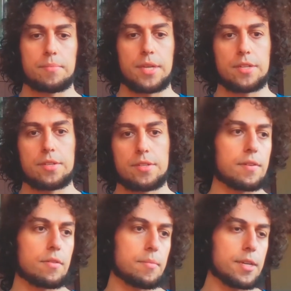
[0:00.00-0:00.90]

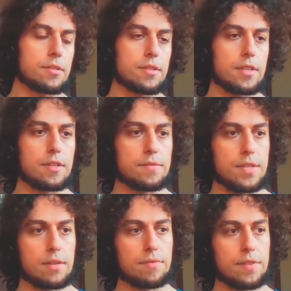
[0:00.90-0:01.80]
mentions, going back to the idea of
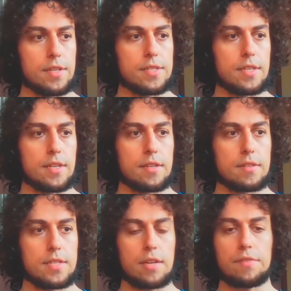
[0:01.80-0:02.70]
sacrifice, that
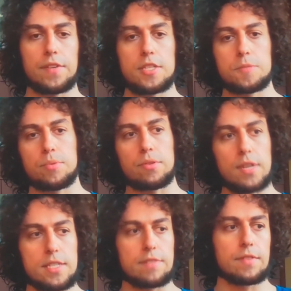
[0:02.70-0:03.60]
sacrifice is
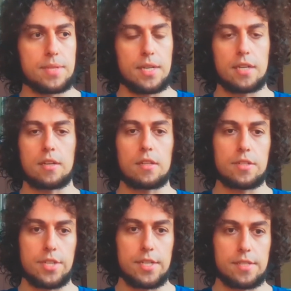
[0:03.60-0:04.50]
progressively
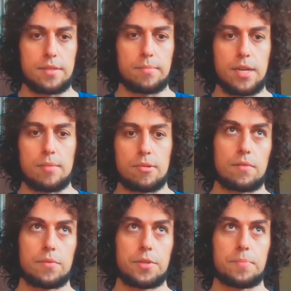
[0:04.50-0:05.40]
psychologized in the Bible,
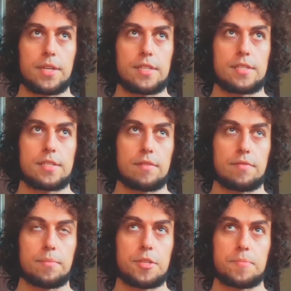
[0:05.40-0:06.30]
which means,
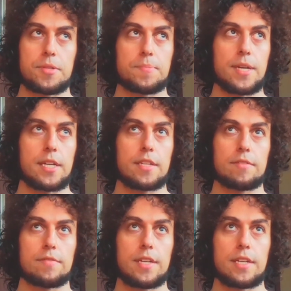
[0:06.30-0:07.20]
from his
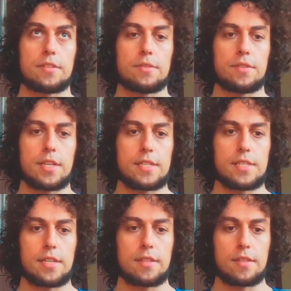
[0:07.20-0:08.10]
perspective, that to the
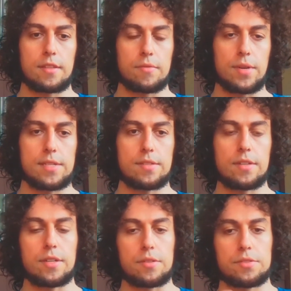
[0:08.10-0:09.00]
extent that the
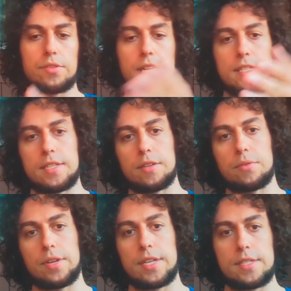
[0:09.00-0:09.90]
Western culture has
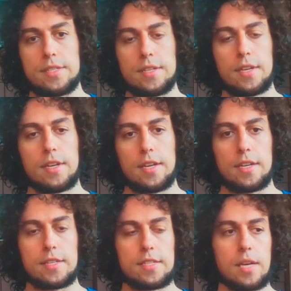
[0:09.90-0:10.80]
increased
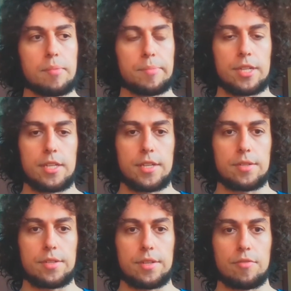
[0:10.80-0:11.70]
in its capability
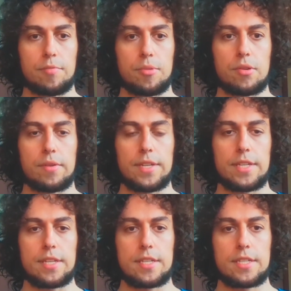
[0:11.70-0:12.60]
to deal with moral
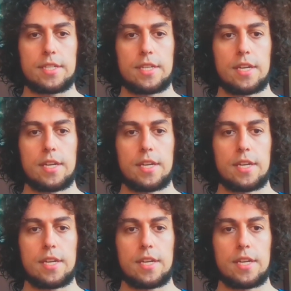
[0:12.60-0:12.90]
ideas,